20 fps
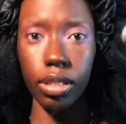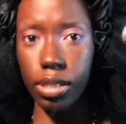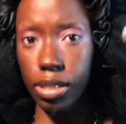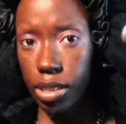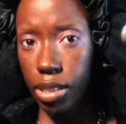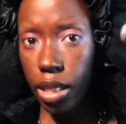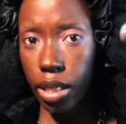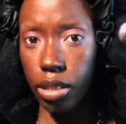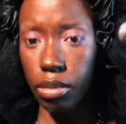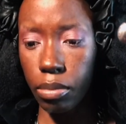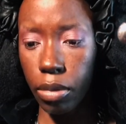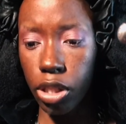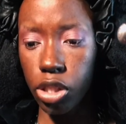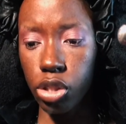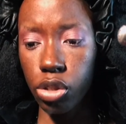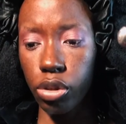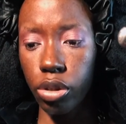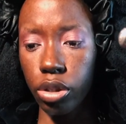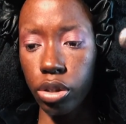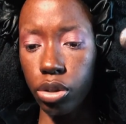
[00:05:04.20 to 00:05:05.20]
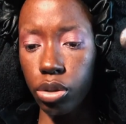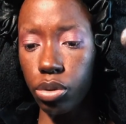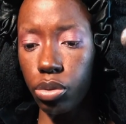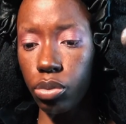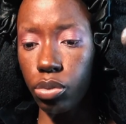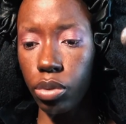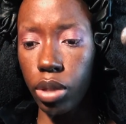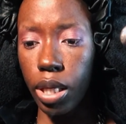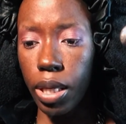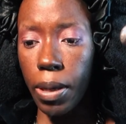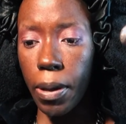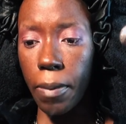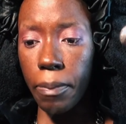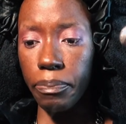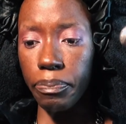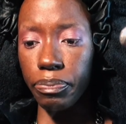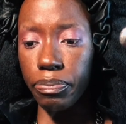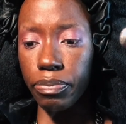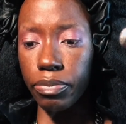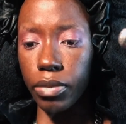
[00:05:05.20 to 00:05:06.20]
consent. Make sure you
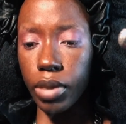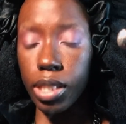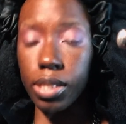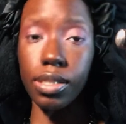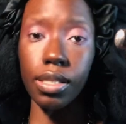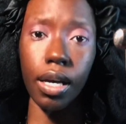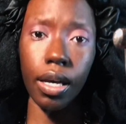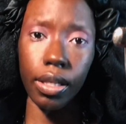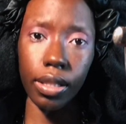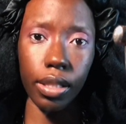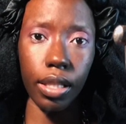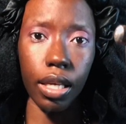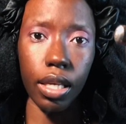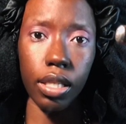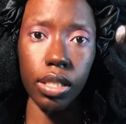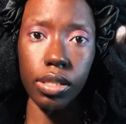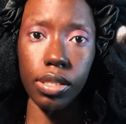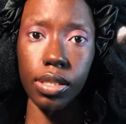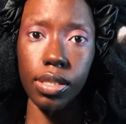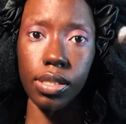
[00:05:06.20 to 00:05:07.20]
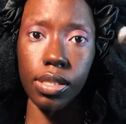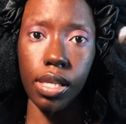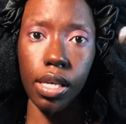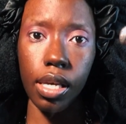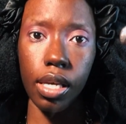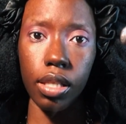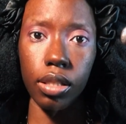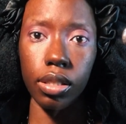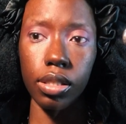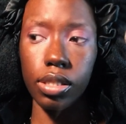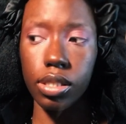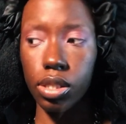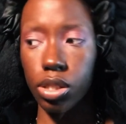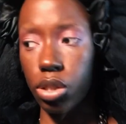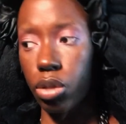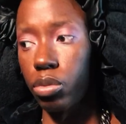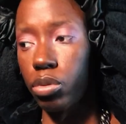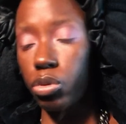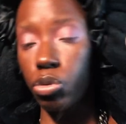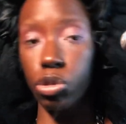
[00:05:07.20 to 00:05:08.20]
sign things to say,
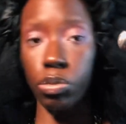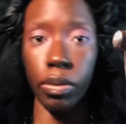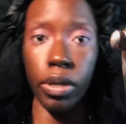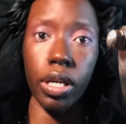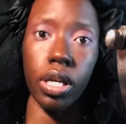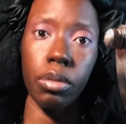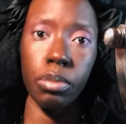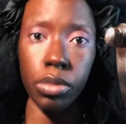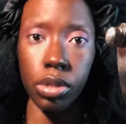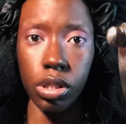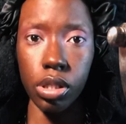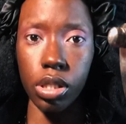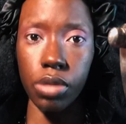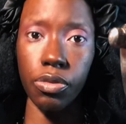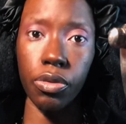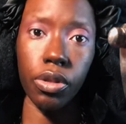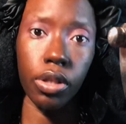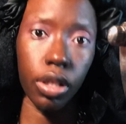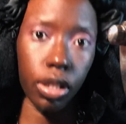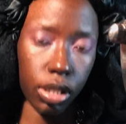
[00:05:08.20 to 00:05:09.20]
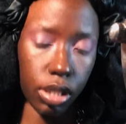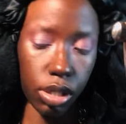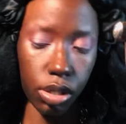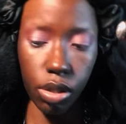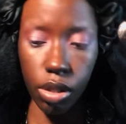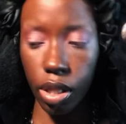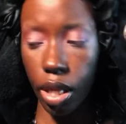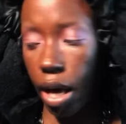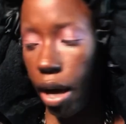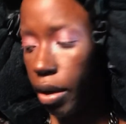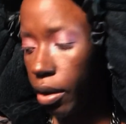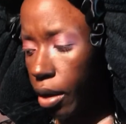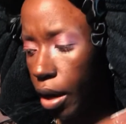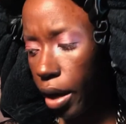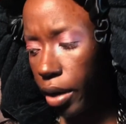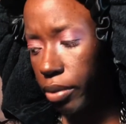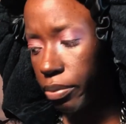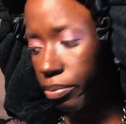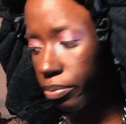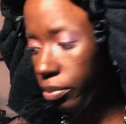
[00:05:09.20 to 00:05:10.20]
listen, don't use my images for this or that.
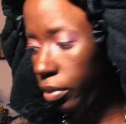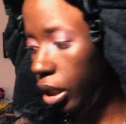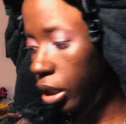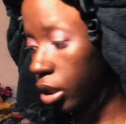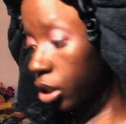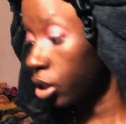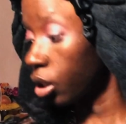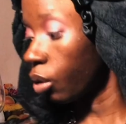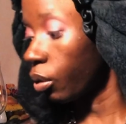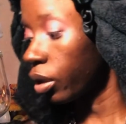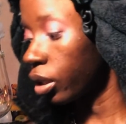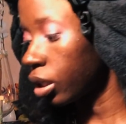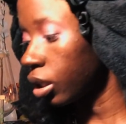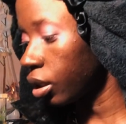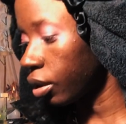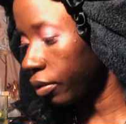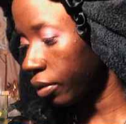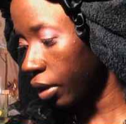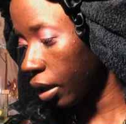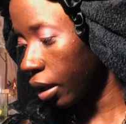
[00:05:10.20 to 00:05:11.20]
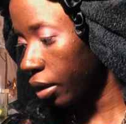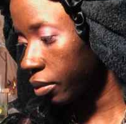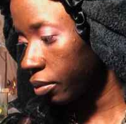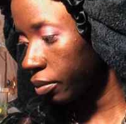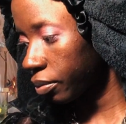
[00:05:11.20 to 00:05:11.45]
I didn't know any of that.